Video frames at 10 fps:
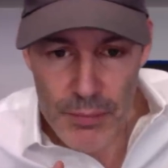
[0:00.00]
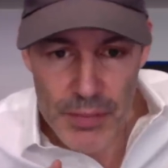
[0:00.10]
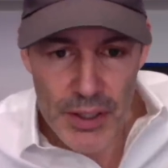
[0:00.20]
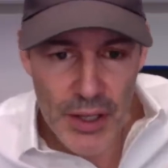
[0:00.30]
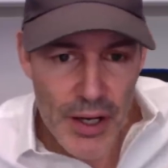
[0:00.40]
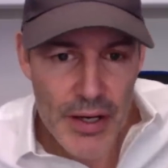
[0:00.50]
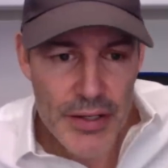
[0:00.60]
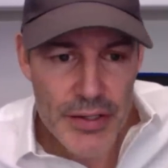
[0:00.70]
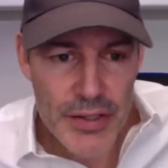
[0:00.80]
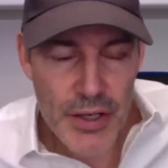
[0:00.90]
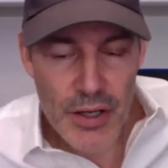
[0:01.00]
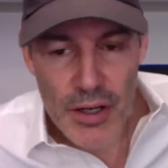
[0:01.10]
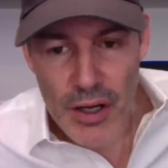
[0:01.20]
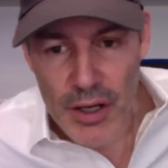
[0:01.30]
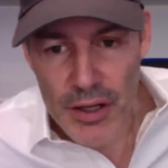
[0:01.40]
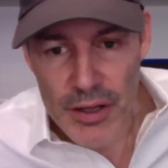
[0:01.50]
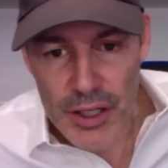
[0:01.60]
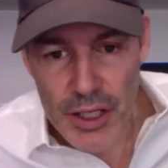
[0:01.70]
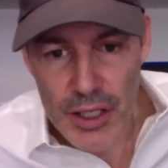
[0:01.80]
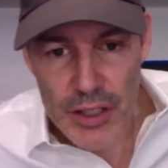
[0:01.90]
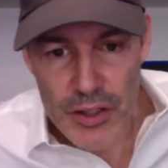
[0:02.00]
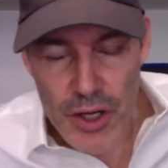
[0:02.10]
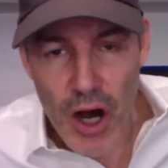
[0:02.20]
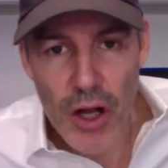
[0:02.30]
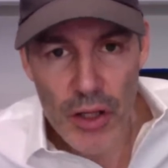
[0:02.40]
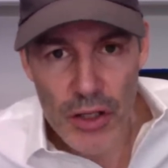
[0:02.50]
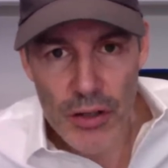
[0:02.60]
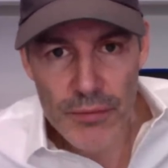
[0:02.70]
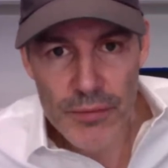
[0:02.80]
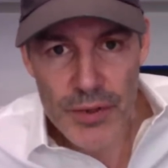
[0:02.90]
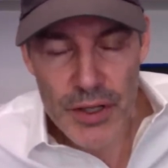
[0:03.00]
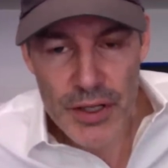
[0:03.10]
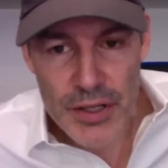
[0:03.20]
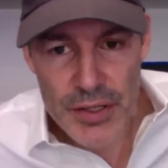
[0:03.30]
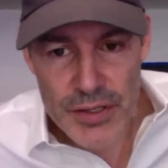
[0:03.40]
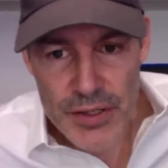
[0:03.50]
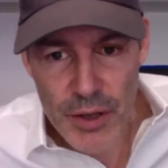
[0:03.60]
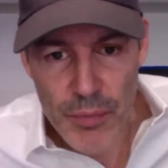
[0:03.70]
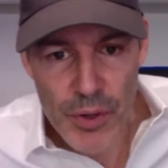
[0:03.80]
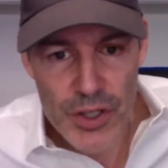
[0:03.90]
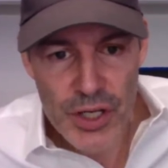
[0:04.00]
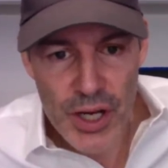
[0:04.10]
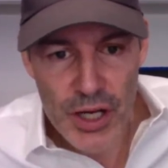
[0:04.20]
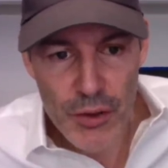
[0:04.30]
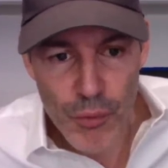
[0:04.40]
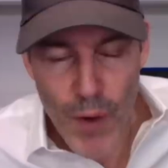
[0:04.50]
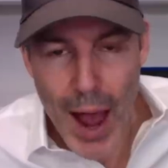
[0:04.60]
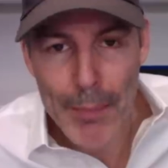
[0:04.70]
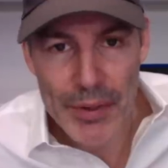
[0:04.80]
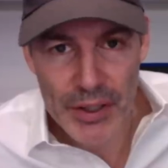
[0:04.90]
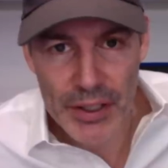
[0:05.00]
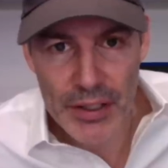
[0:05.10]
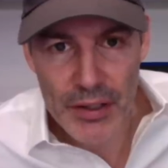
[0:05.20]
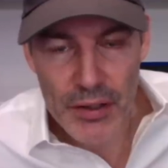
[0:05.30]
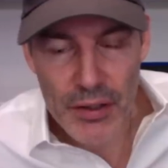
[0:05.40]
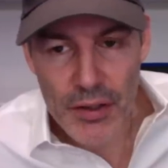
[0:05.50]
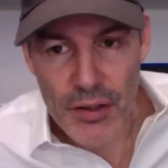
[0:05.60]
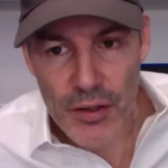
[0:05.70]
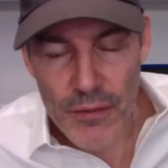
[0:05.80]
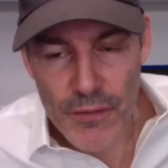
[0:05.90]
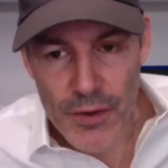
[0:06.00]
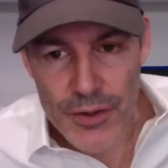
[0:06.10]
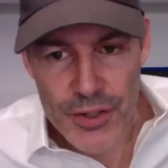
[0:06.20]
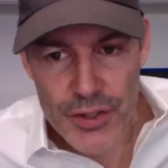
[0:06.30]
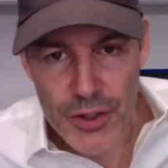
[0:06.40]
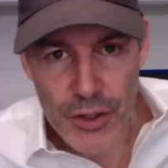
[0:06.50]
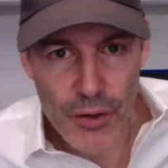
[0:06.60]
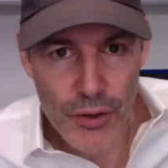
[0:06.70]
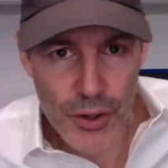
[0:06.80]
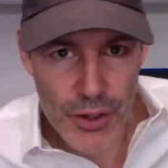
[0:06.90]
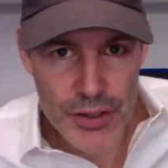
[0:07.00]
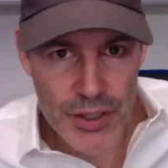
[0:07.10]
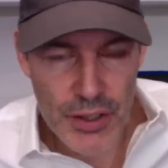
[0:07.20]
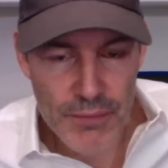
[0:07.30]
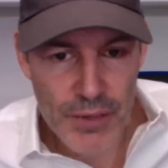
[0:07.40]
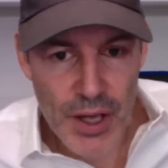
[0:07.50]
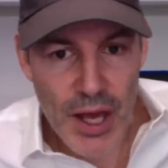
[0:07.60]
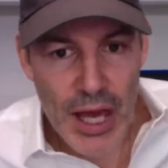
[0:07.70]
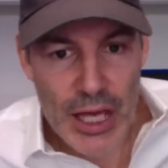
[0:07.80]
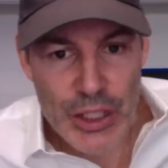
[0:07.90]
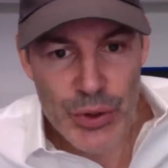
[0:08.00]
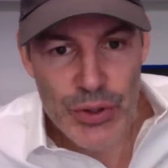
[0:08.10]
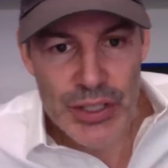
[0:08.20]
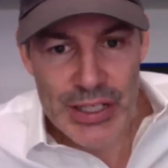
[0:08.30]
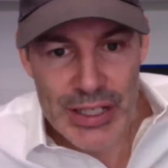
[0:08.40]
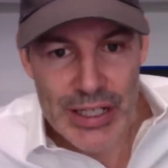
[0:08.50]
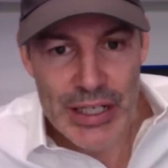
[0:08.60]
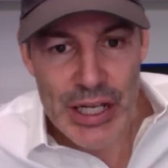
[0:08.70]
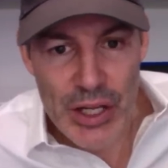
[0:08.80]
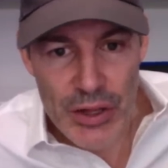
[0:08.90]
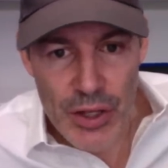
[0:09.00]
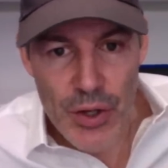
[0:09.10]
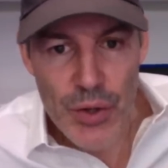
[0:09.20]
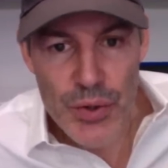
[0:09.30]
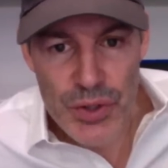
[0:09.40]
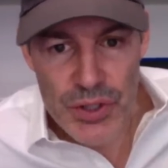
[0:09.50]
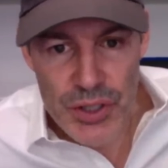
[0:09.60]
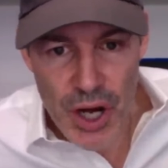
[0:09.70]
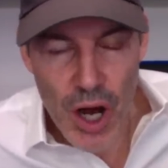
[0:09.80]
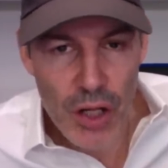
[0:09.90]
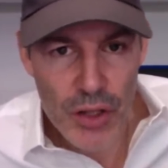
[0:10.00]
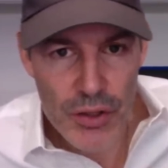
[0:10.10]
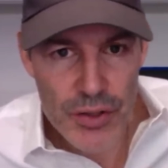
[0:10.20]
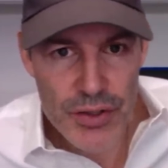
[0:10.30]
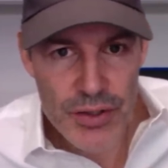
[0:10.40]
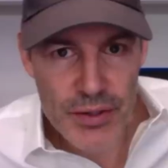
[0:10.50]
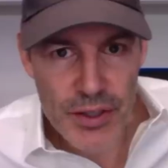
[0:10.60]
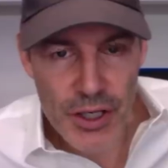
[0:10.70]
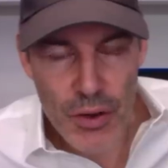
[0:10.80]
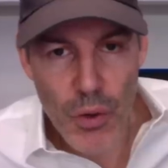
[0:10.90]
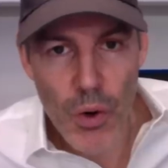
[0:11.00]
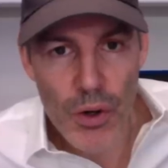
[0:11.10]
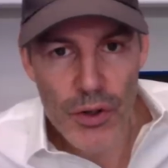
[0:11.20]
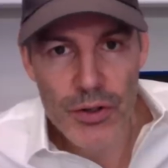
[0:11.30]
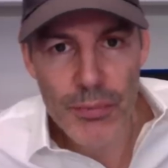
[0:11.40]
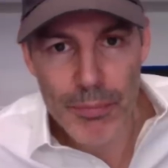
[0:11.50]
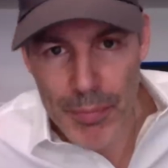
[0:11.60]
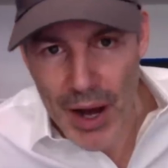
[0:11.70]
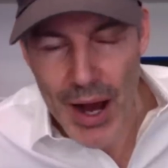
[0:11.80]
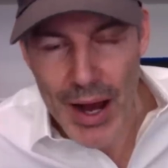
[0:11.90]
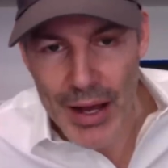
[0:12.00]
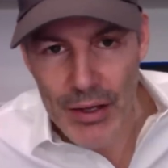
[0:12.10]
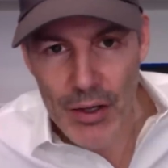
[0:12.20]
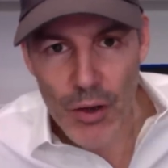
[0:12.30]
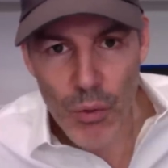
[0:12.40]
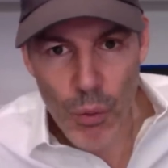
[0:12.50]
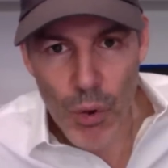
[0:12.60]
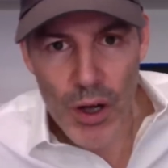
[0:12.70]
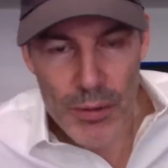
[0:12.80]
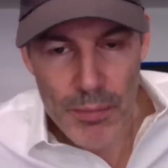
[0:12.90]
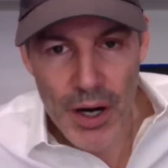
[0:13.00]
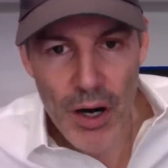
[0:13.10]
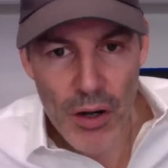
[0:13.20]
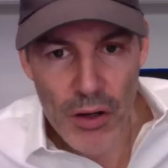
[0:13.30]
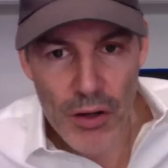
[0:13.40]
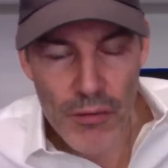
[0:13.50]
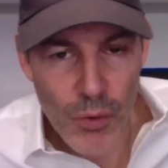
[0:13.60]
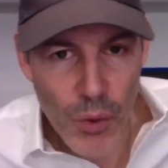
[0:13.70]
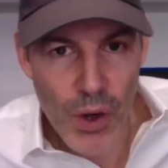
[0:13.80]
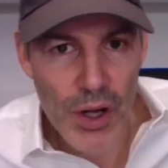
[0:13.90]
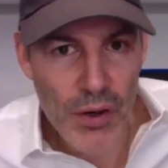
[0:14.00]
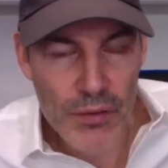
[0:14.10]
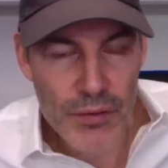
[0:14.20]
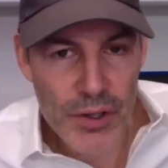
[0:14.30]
because the dollar is appreciating rapidly versus your local currency and you need those dollars in order to buy one barrel of oil